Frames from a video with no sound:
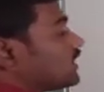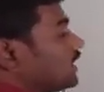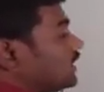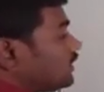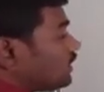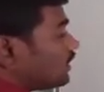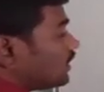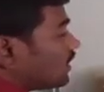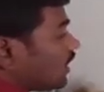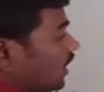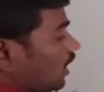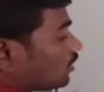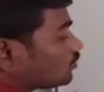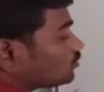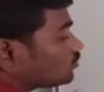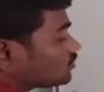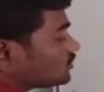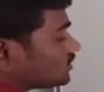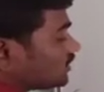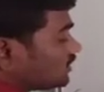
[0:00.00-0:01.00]
that how
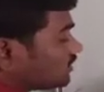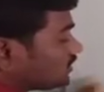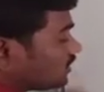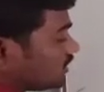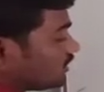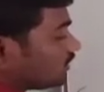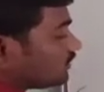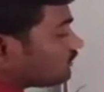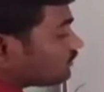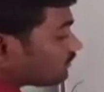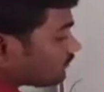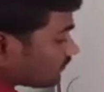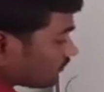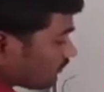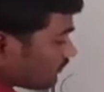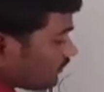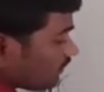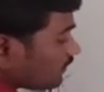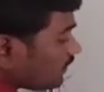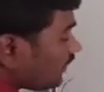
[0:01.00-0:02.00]
to change
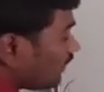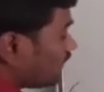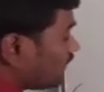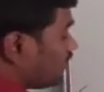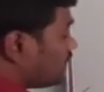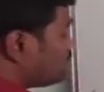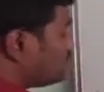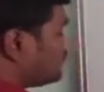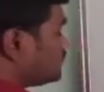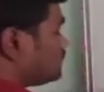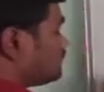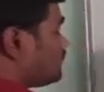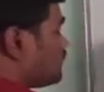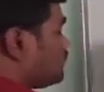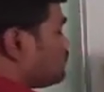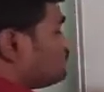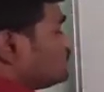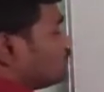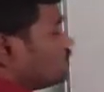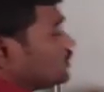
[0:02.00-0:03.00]
the numbers
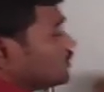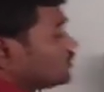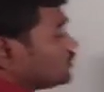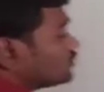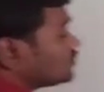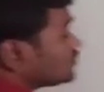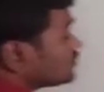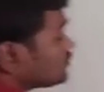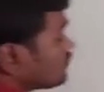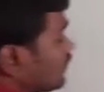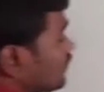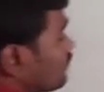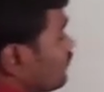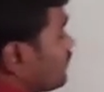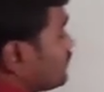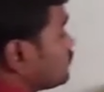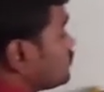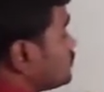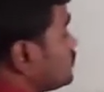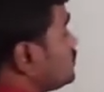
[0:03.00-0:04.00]
from usual
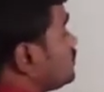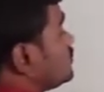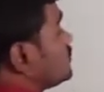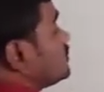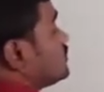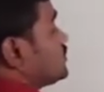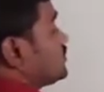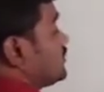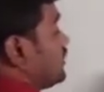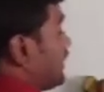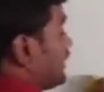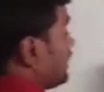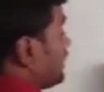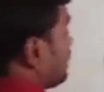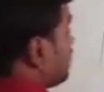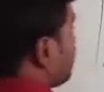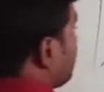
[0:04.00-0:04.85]
form to standard